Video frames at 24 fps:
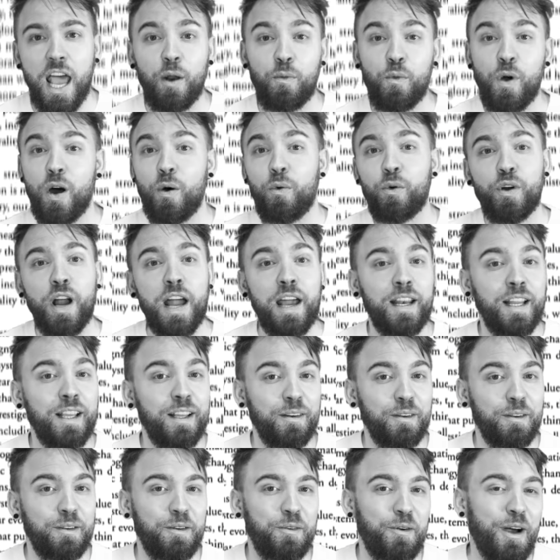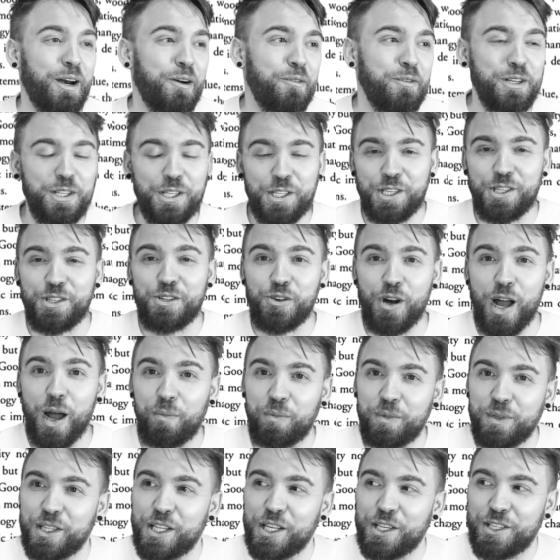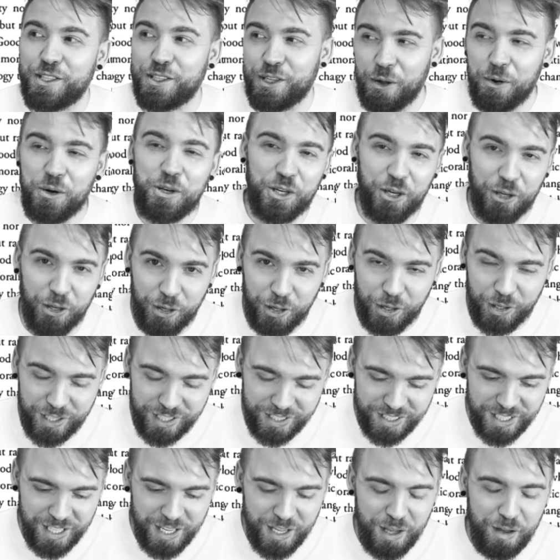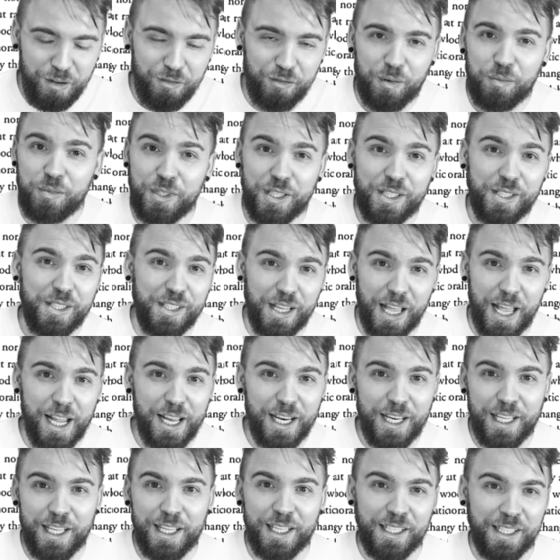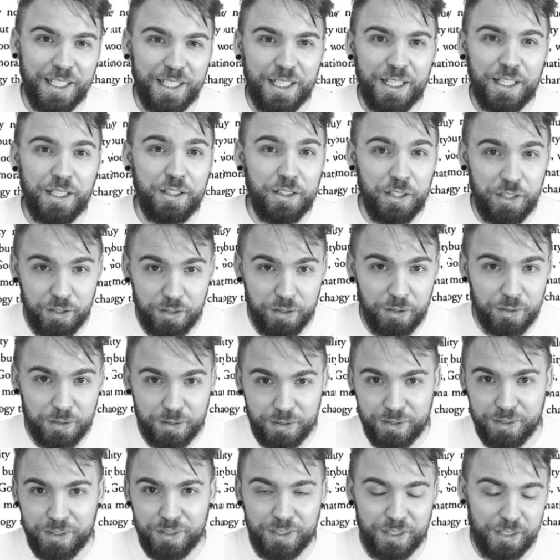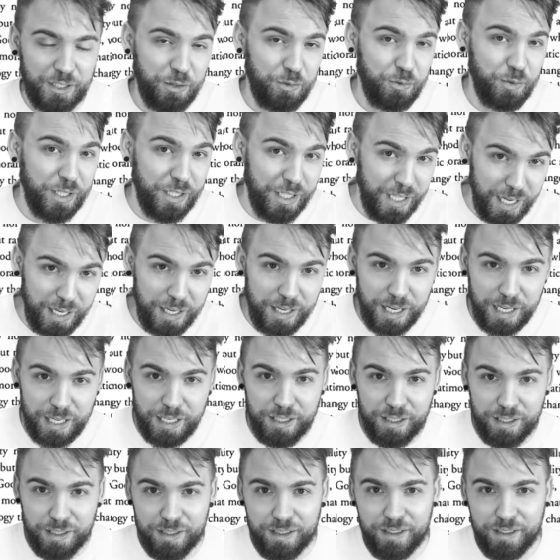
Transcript: And while we're at it, why don't we just drop the social from society too? It's redundant.